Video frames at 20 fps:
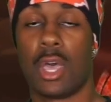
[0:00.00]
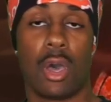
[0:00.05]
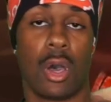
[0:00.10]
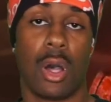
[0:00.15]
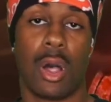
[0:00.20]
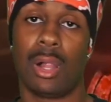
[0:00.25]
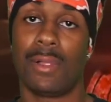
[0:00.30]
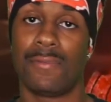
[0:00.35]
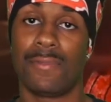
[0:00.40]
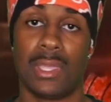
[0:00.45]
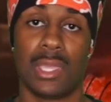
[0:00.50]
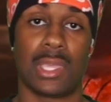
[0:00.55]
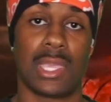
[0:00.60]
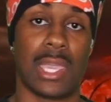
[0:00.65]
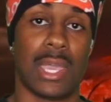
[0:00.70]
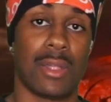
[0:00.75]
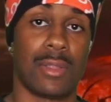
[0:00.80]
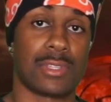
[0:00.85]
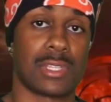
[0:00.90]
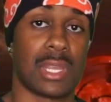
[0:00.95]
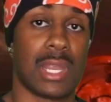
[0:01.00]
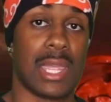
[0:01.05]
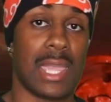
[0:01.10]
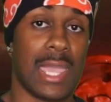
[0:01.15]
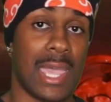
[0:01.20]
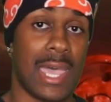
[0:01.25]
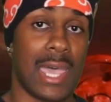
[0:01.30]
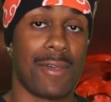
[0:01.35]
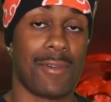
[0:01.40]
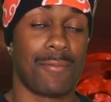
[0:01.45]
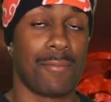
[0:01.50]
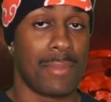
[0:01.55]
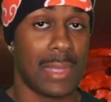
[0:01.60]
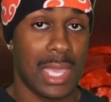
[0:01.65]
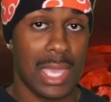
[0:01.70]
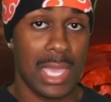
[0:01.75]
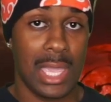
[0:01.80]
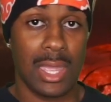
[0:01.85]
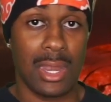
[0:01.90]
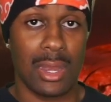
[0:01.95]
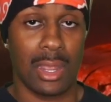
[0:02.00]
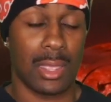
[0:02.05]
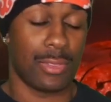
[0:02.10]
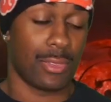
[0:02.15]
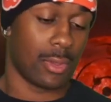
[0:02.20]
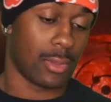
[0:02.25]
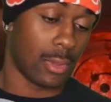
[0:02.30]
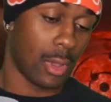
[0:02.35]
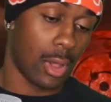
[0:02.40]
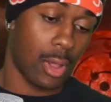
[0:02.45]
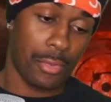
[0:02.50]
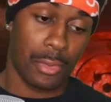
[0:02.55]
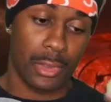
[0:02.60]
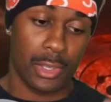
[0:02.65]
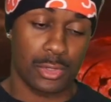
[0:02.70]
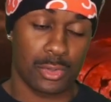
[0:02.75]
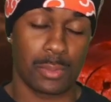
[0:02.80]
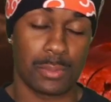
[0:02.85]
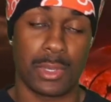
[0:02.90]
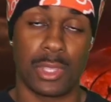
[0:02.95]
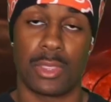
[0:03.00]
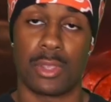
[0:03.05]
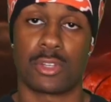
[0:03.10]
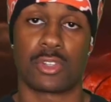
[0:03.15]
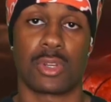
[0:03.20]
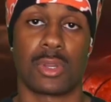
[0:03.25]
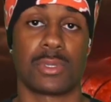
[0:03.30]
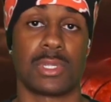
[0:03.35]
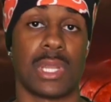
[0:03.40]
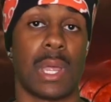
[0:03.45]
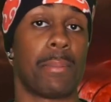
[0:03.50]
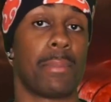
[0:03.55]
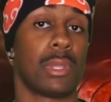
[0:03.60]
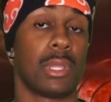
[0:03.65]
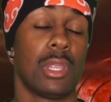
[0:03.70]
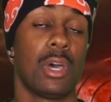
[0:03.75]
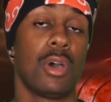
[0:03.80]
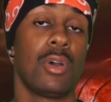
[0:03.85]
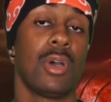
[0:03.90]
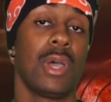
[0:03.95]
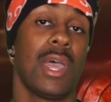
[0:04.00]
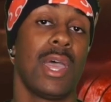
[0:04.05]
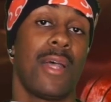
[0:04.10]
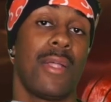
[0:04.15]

all of the accounts that I have made, and the, all the links will be in the description down below,